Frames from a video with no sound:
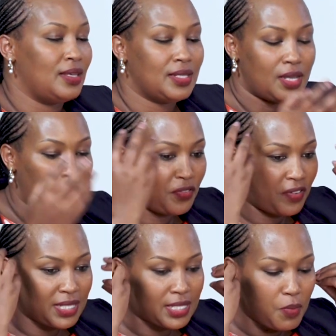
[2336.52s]

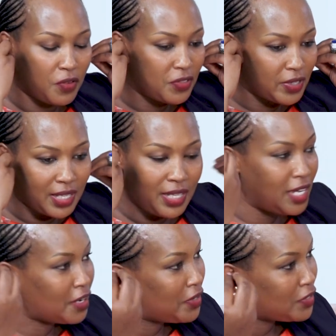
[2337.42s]
Sacrifice some of the
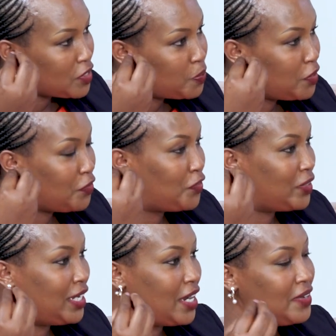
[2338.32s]
earrings, those
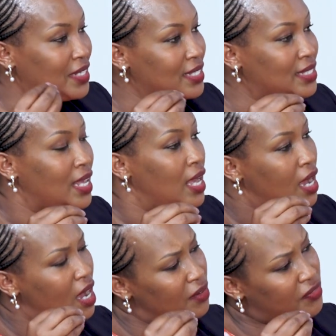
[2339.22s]
beautiful earrings.
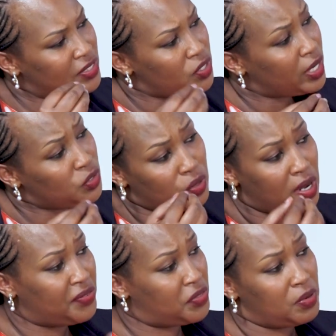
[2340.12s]
It's okay to
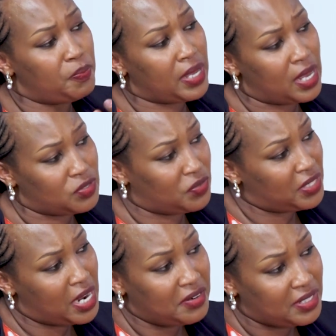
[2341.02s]
have 3 pairs of
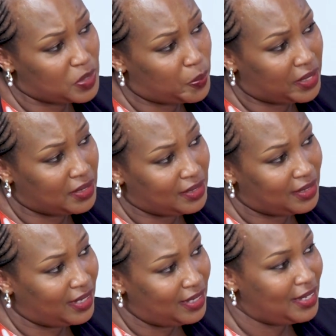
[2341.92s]
earrings,
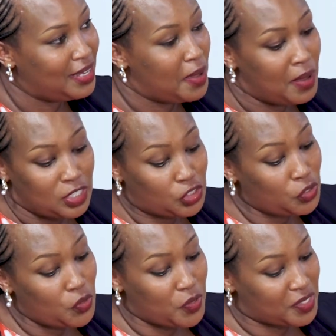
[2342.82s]
Penny, And
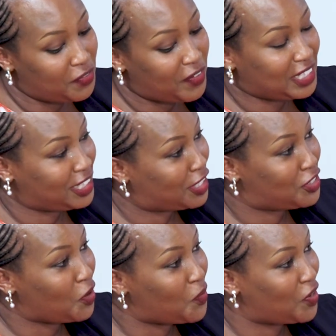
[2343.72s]
shoes, if I checked your